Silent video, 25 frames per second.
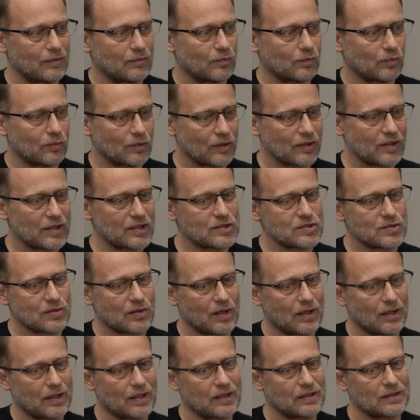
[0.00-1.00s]
really
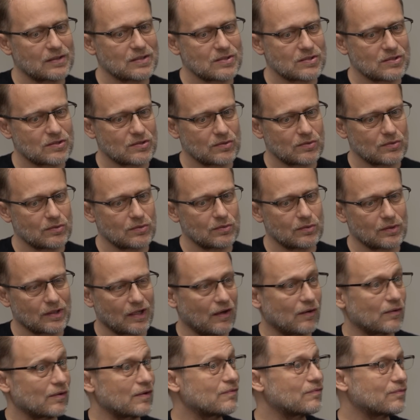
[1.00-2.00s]
trying to
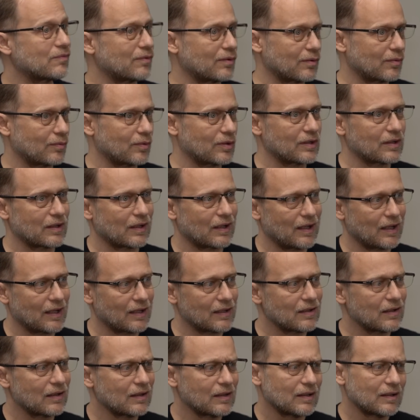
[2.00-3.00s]
carry forward.
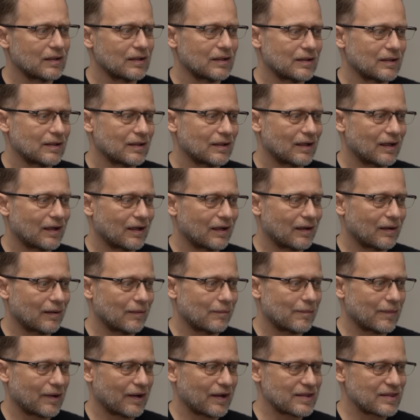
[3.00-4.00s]
And
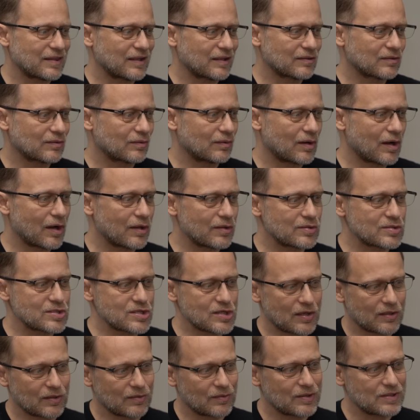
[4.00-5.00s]
I think there are other
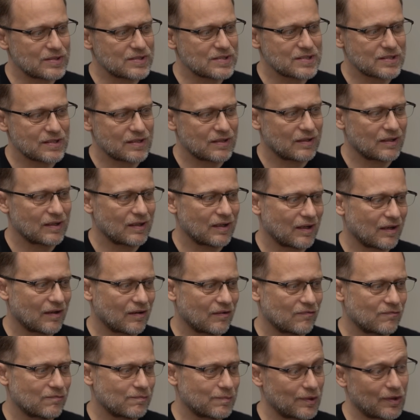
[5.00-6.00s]
genres that
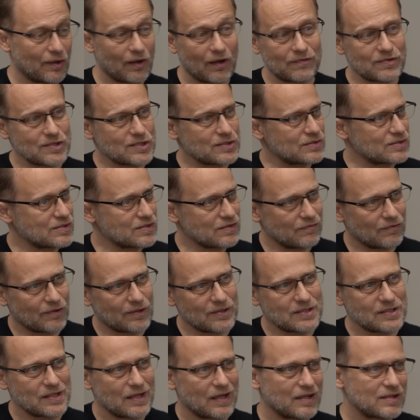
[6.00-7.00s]
have been offshoots of
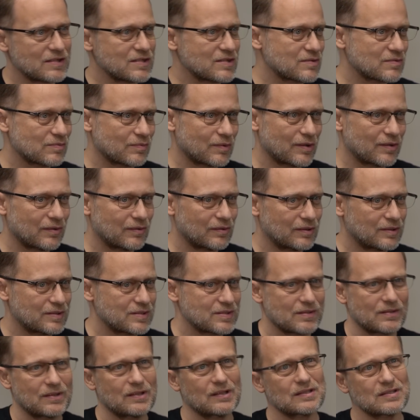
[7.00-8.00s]
RTS, whether
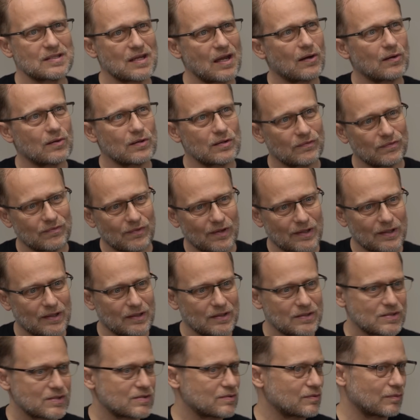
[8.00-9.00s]
it's like tower
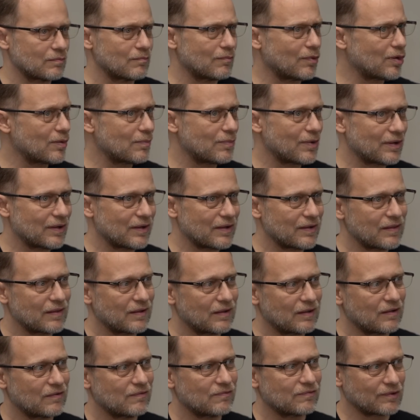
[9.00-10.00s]
defense or MOBA,
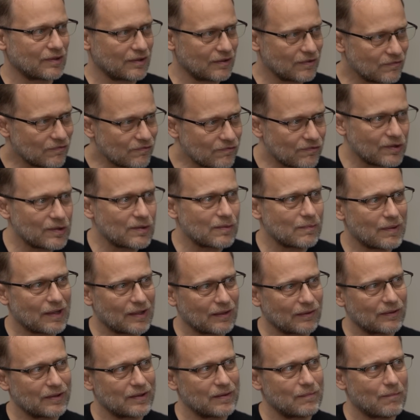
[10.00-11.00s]
that have kind of
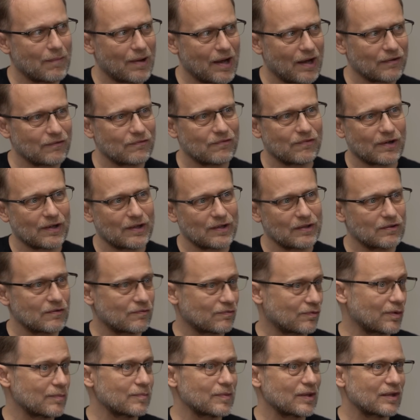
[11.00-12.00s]
fundamentally modified the
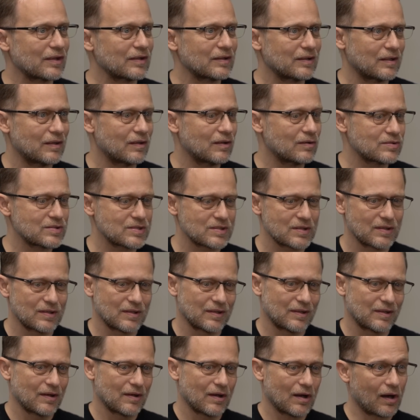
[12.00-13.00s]
formula. And those
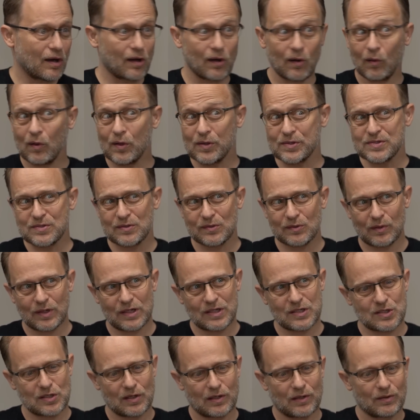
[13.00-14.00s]
are also
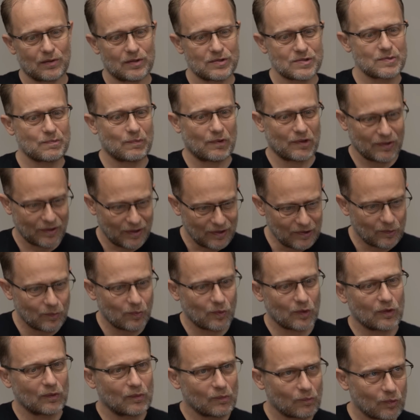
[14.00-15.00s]
great genres, but
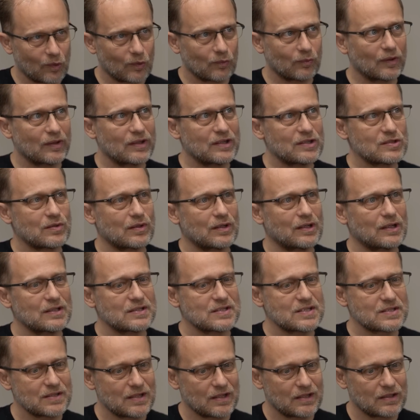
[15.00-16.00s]
we're really trying to
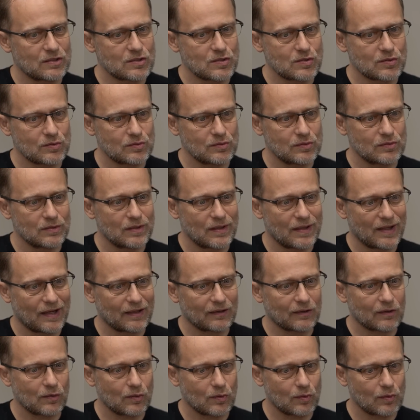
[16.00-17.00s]
stay true to
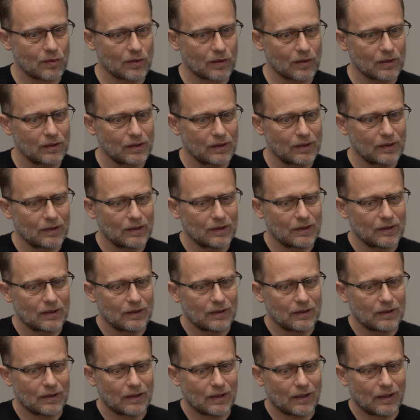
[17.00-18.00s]
that core.
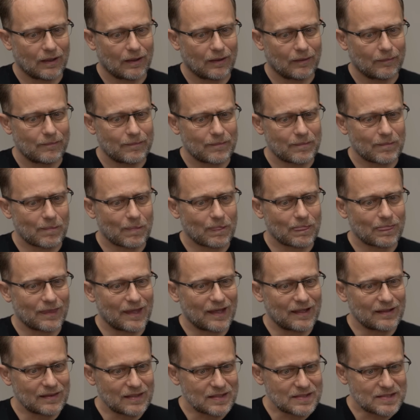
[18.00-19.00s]

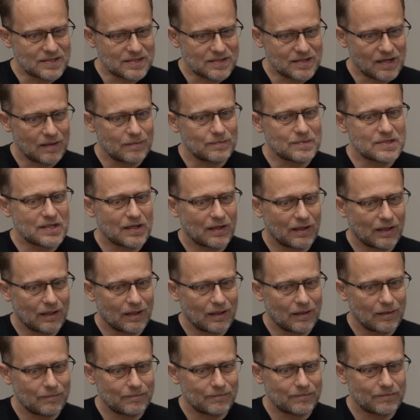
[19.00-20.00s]
At the same
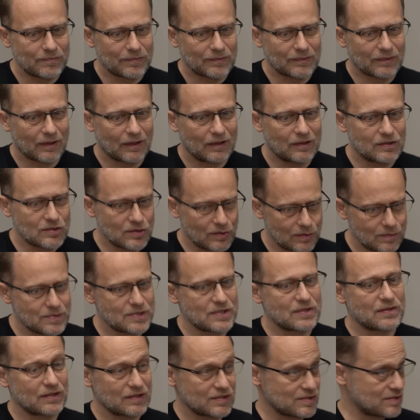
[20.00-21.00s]
time, in
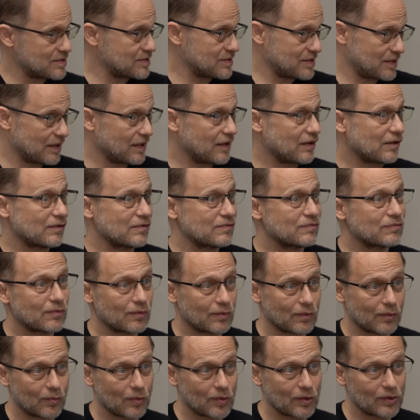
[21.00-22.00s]
terms of things to carry
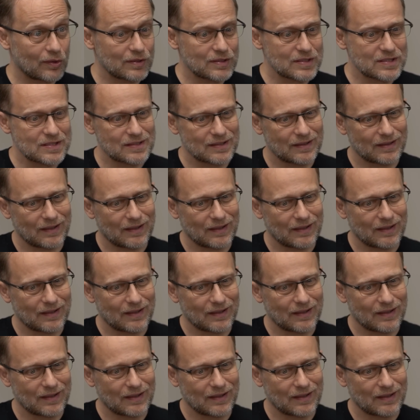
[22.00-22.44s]
forward,